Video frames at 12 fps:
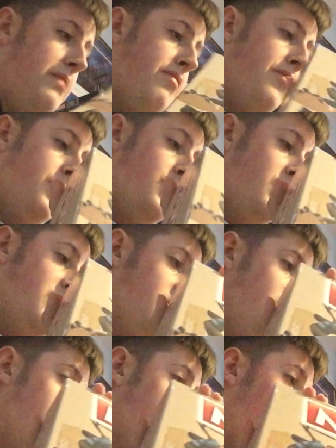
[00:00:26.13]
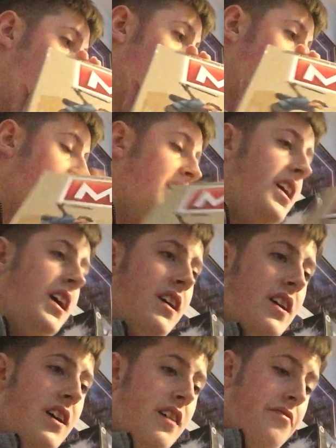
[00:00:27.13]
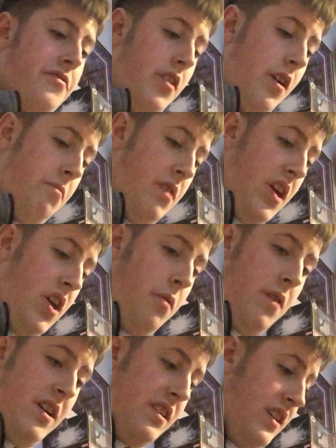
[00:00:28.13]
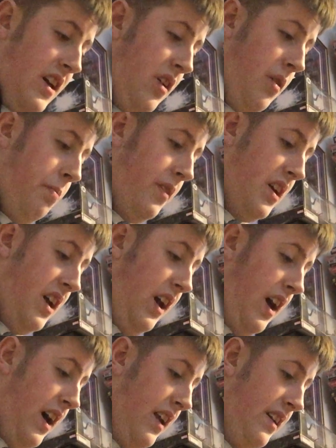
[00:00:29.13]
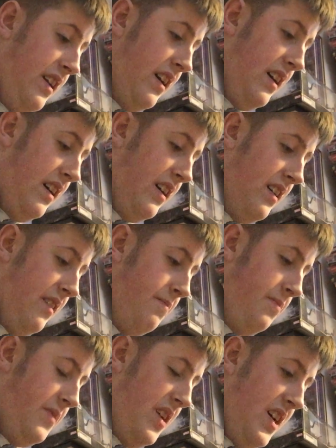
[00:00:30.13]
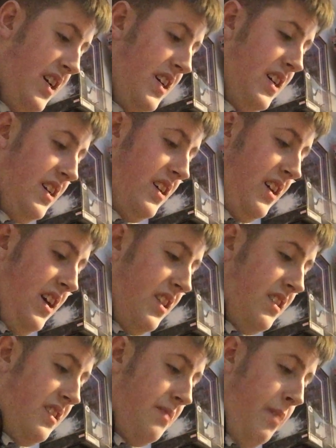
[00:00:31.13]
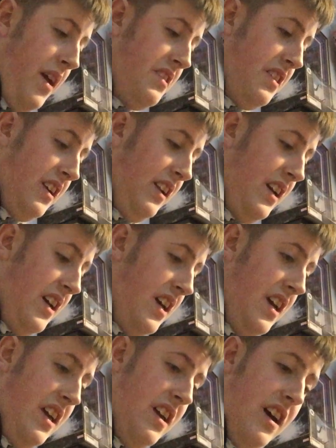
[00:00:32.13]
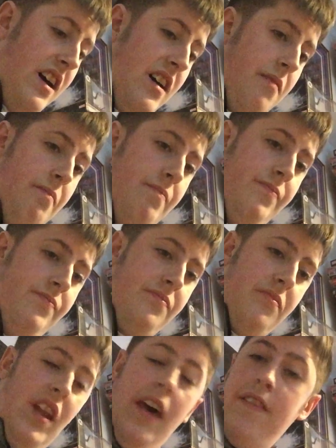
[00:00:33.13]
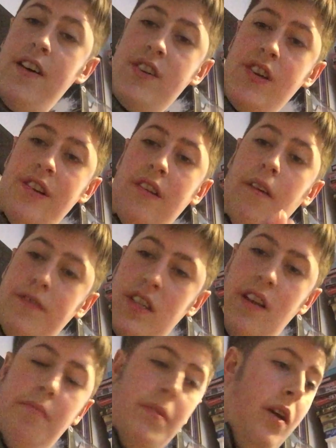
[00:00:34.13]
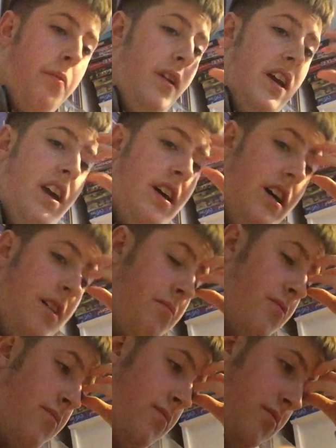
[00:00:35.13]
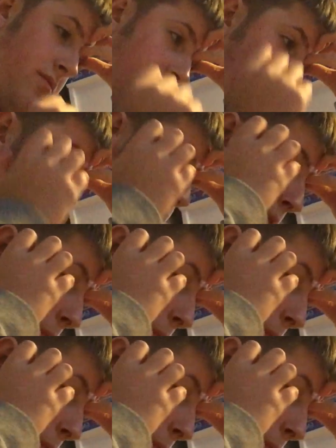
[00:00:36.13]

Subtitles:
Fortress 2 Monopoly from USAopoly, and it's basically their version, obviously, of Monopoly. It's a